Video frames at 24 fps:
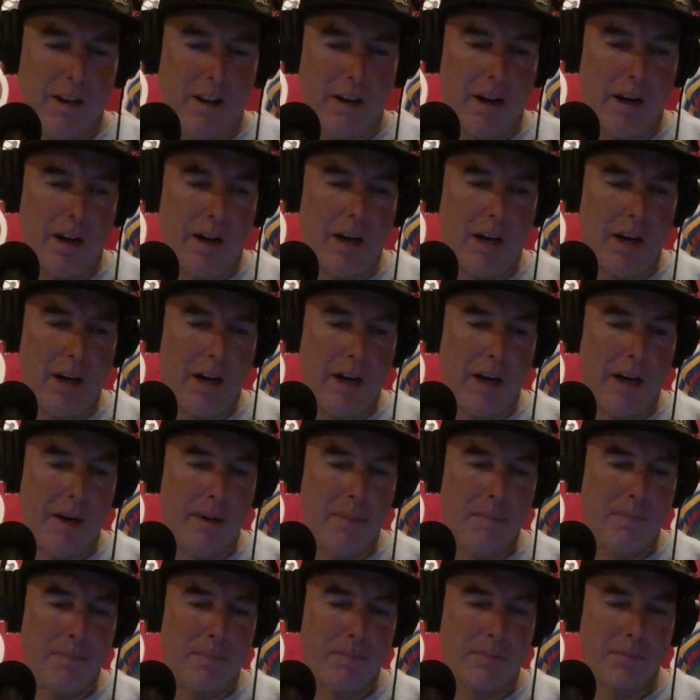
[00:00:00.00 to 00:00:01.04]
Why
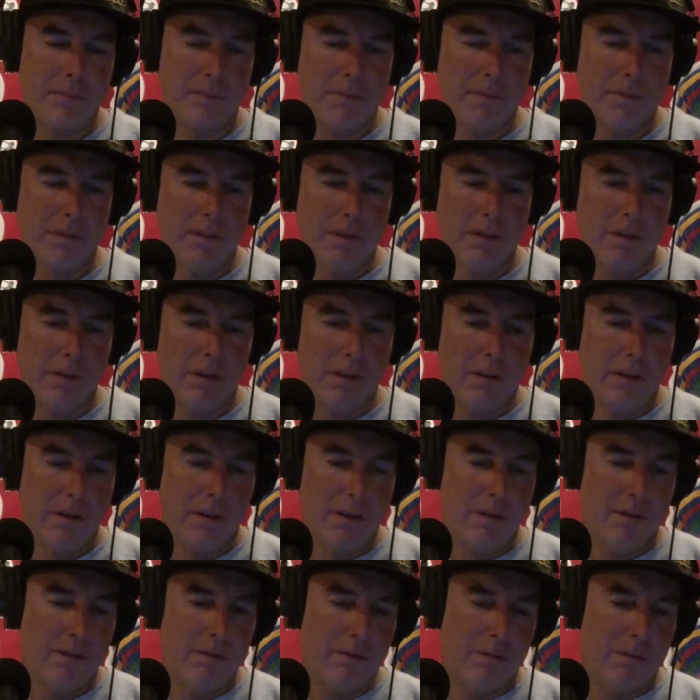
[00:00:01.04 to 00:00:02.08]

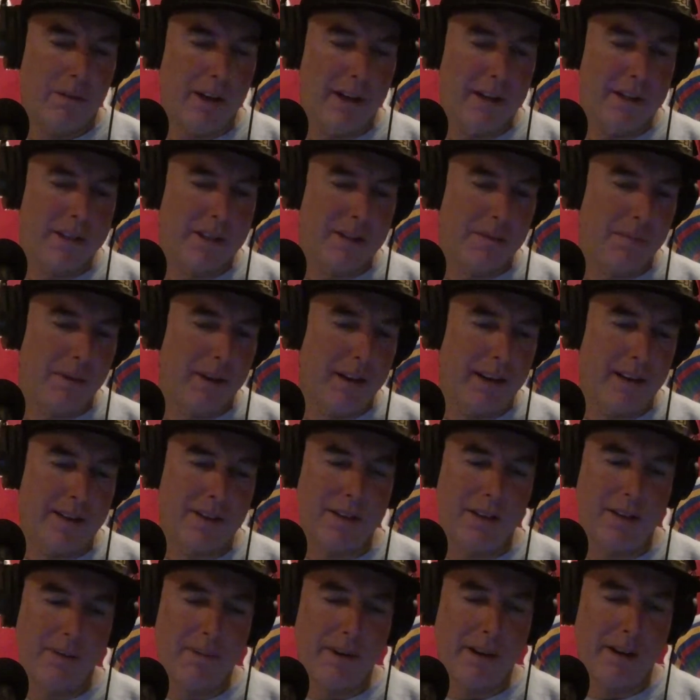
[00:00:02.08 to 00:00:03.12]
is someone
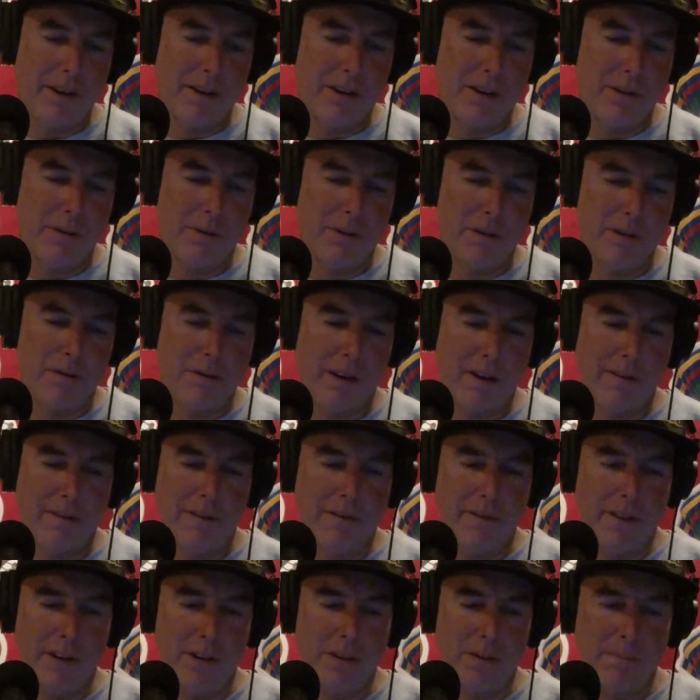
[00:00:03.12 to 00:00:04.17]
asking about a 2-wheel drive
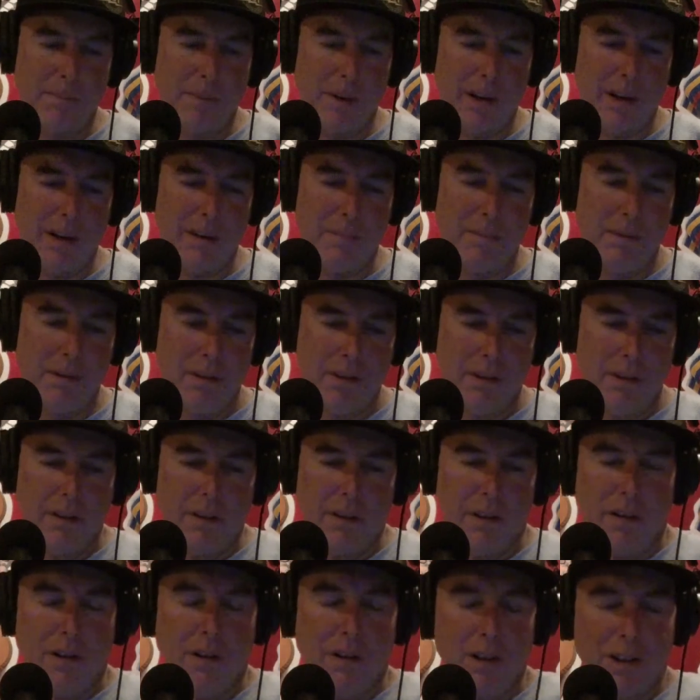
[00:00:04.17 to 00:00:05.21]
adventure? Bob,
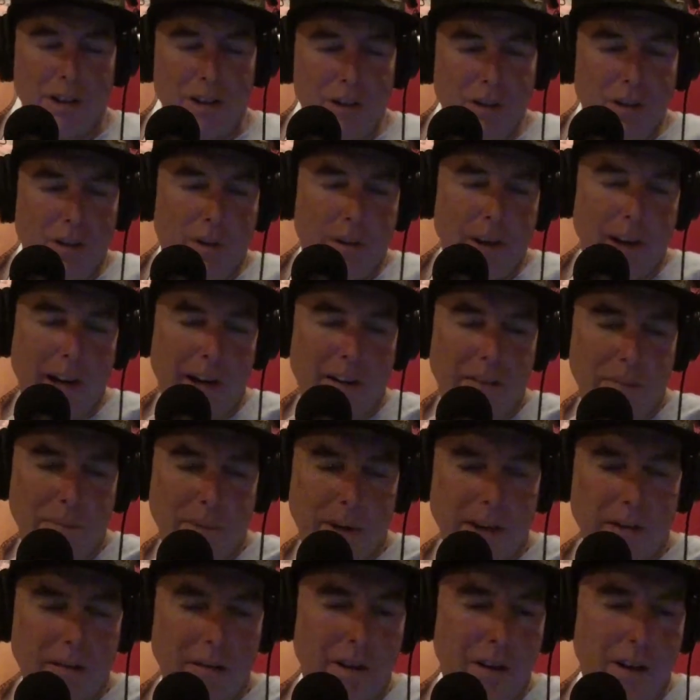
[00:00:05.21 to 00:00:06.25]
do you know what I have in my
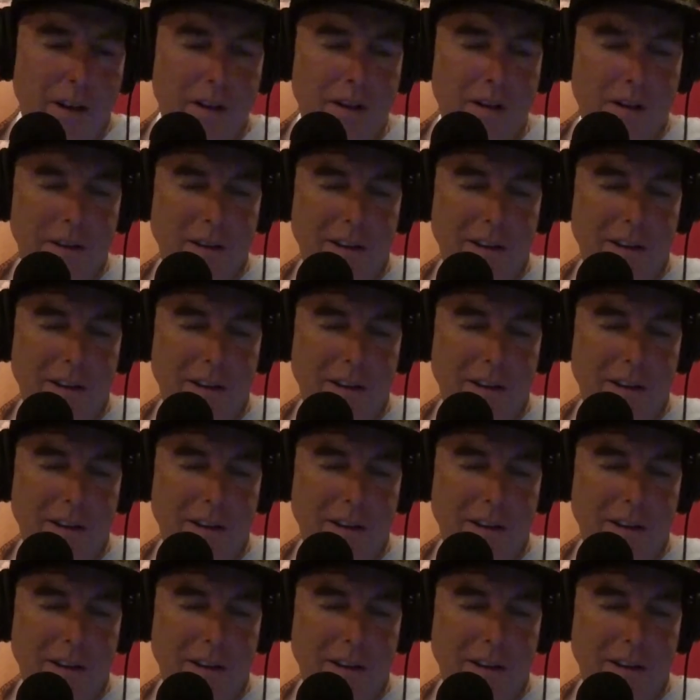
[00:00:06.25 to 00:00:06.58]
garage?